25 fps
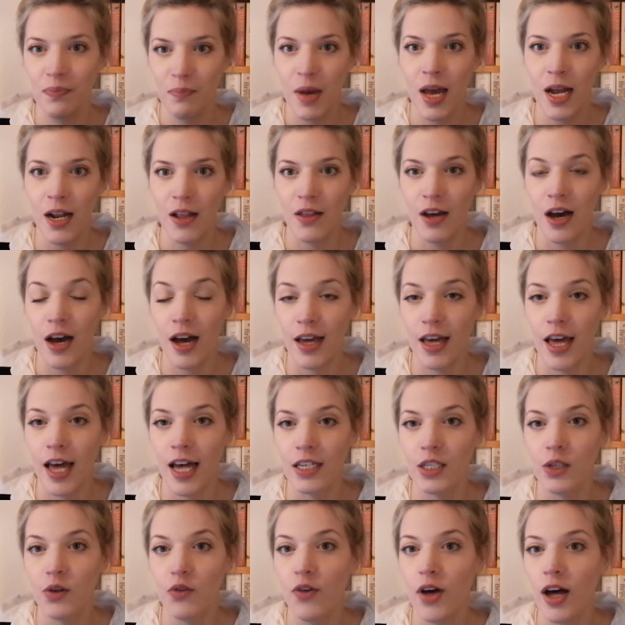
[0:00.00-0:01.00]
Man in the High
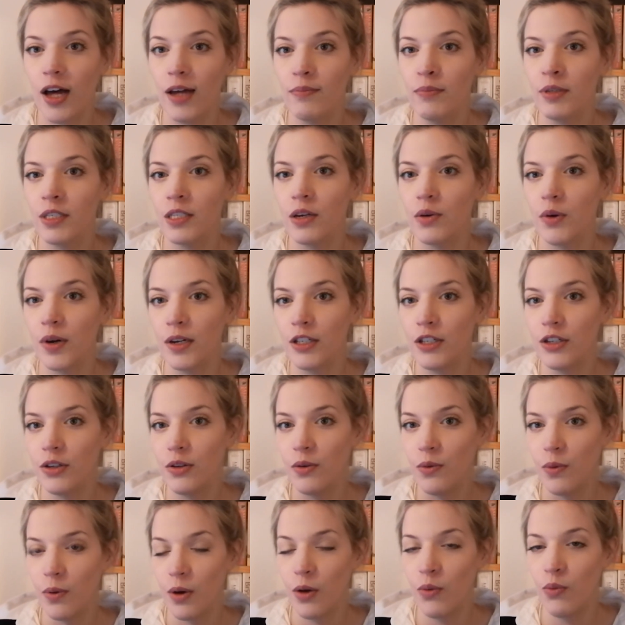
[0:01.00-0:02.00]
Castle vibes, so I
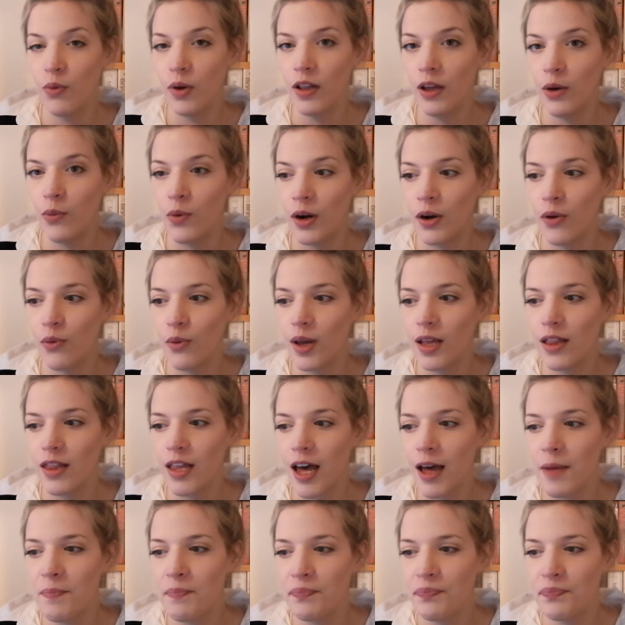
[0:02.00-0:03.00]
do really want to read
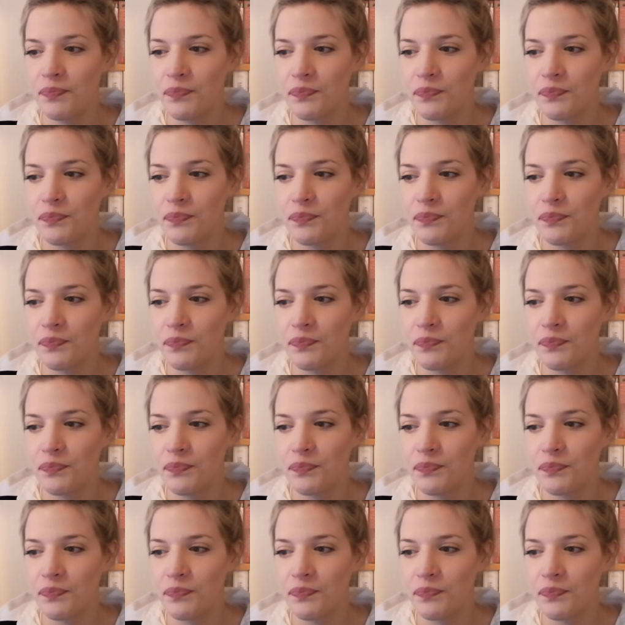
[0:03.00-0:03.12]
that.